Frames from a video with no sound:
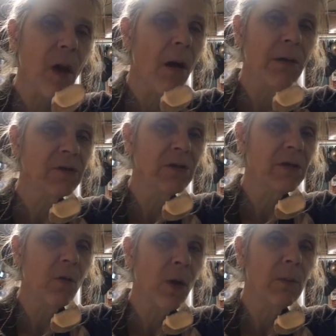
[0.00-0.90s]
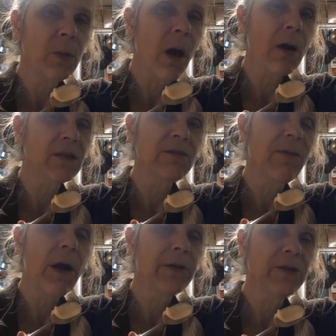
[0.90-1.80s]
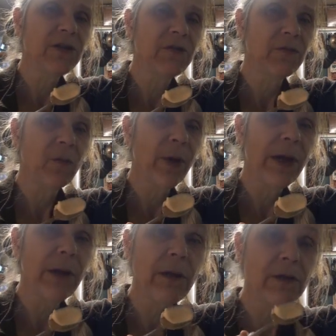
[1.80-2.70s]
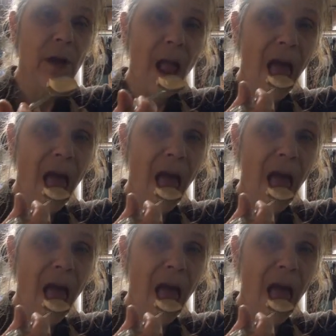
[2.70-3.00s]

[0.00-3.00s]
Honestly, the one block is fine just the way it is.